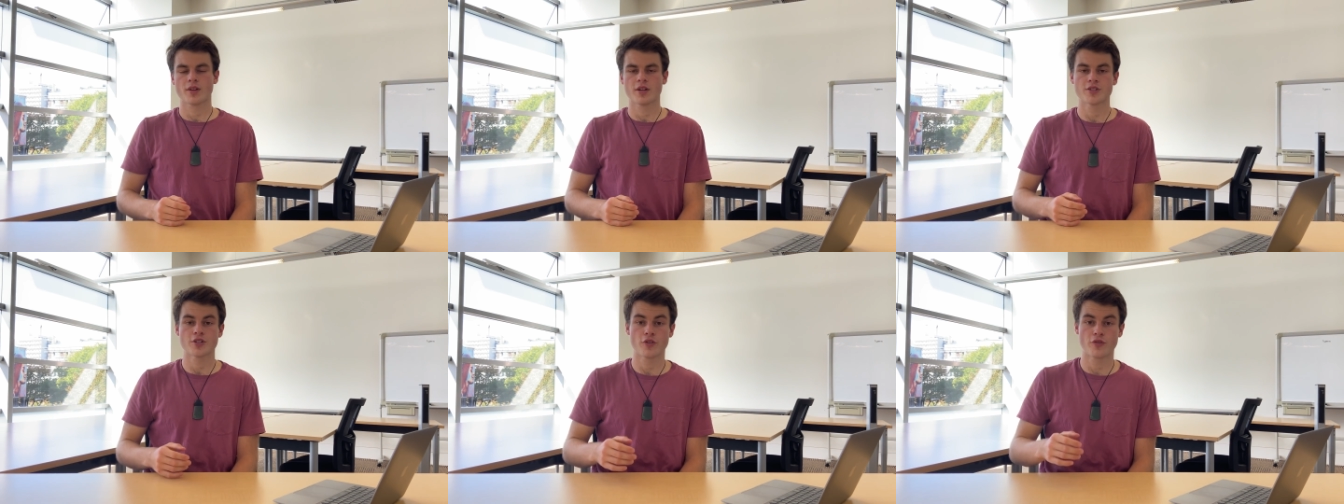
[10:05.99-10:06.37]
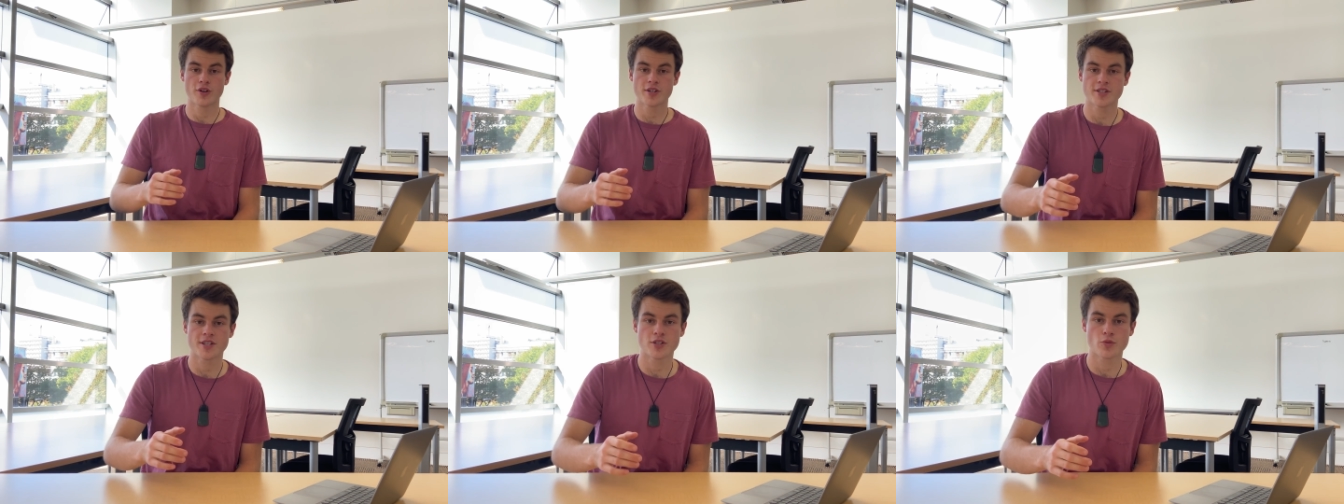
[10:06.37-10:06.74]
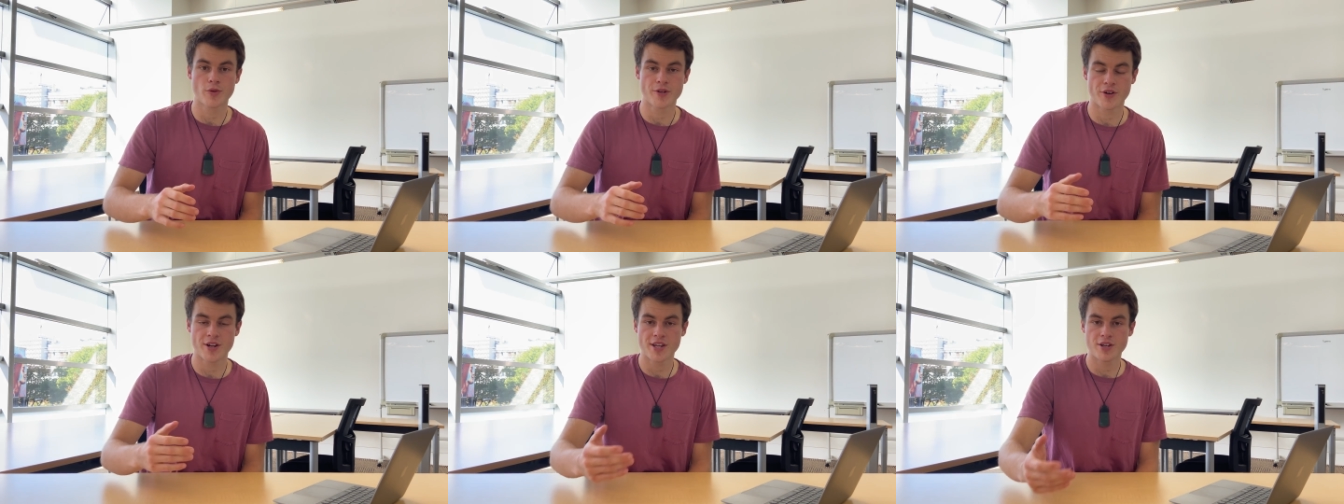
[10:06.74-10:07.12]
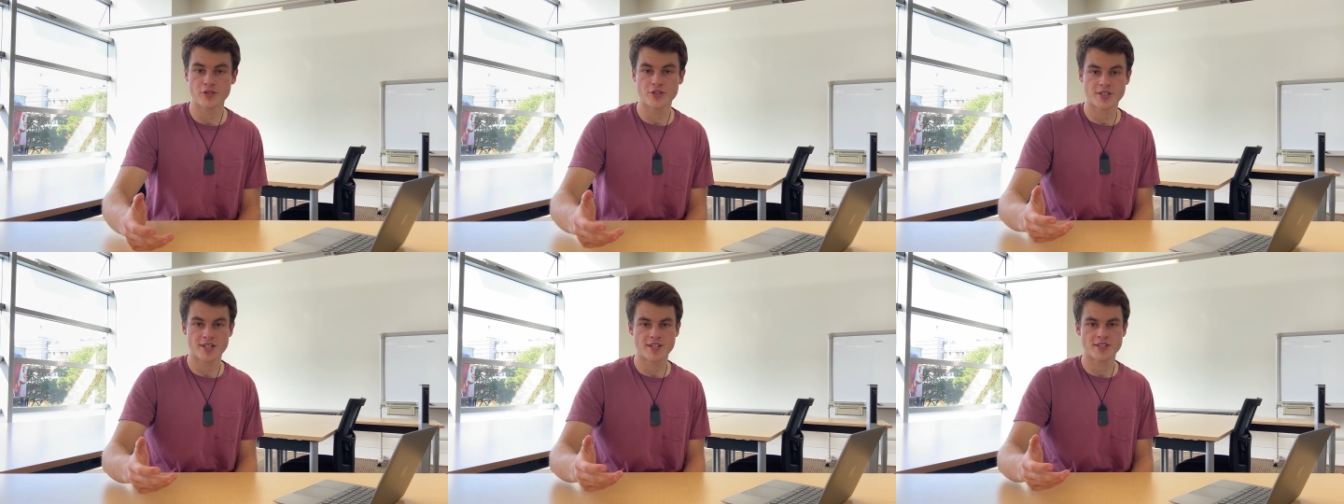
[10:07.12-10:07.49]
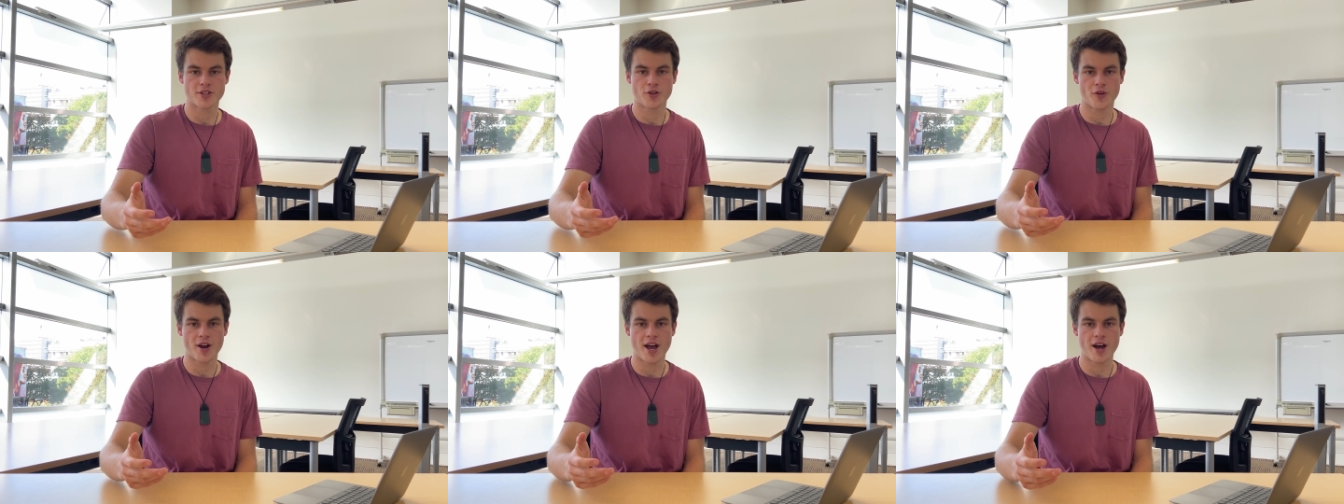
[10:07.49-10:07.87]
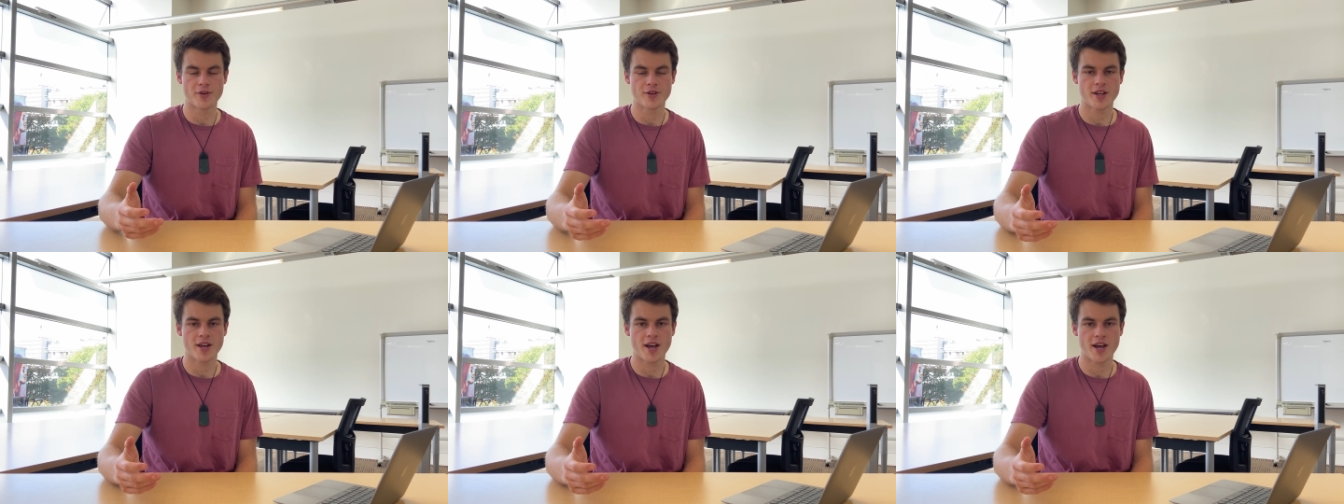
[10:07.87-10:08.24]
So for instance, when your heel just hits the ground